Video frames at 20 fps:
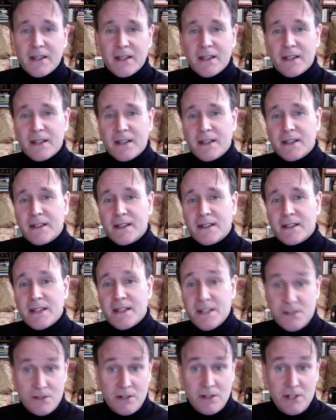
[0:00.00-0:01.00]

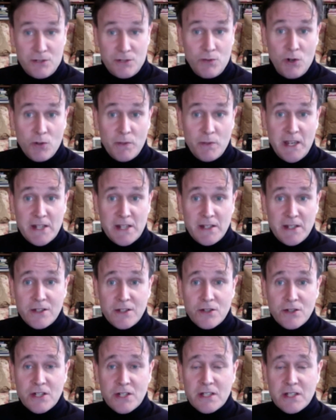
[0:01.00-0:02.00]
is role based in
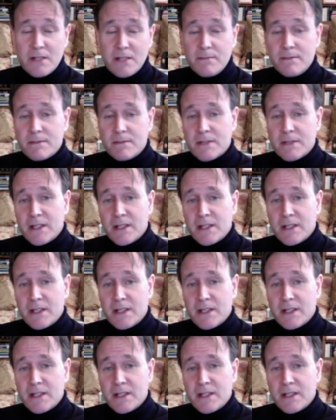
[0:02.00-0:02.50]
your system,